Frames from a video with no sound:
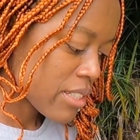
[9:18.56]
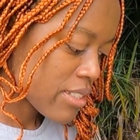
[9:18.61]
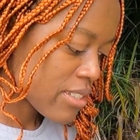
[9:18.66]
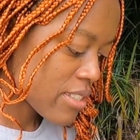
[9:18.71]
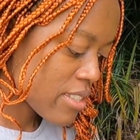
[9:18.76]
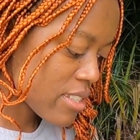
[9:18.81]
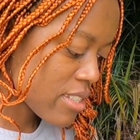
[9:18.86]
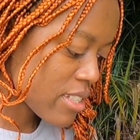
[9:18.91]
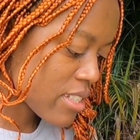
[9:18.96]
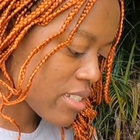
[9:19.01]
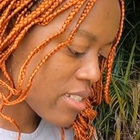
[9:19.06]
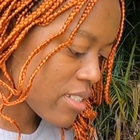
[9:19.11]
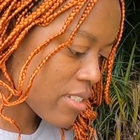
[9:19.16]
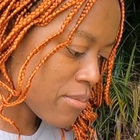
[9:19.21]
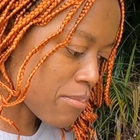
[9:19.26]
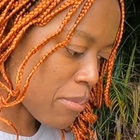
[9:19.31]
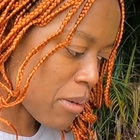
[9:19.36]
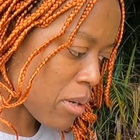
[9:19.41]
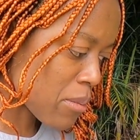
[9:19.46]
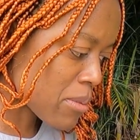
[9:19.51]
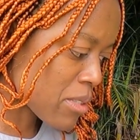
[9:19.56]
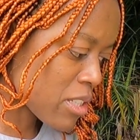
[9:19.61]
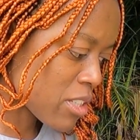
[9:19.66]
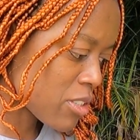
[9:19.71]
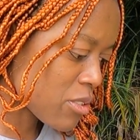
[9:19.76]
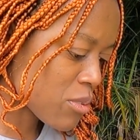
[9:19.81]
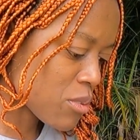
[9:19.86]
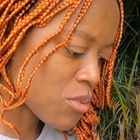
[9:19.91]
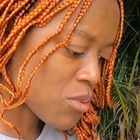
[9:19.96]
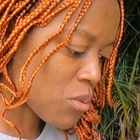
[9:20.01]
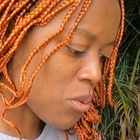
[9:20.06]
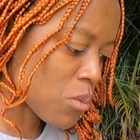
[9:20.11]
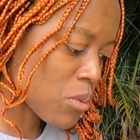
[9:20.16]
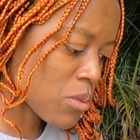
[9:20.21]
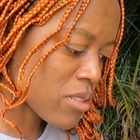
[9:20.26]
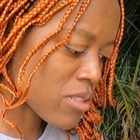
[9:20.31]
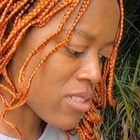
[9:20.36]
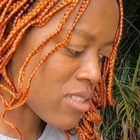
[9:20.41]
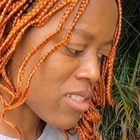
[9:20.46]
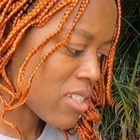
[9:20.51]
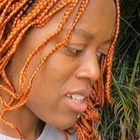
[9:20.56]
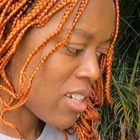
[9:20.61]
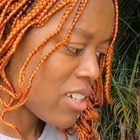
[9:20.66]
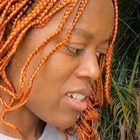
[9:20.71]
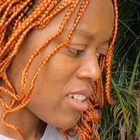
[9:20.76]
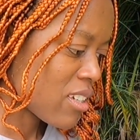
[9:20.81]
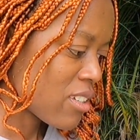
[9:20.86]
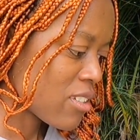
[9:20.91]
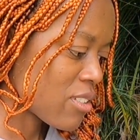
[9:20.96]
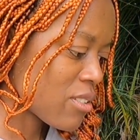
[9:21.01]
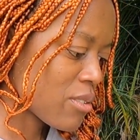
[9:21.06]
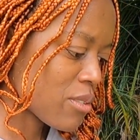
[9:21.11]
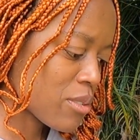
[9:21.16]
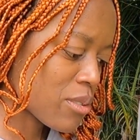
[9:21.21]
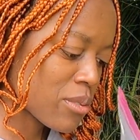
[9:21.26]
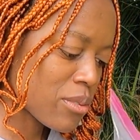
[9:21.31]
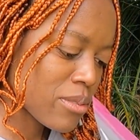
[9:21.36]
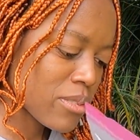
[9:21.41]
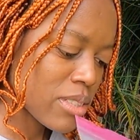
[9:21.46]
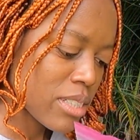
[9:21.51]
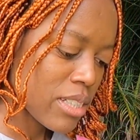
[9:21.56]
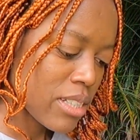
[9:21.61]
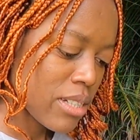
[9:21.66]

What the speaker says: Steers barbecue sauce, you know.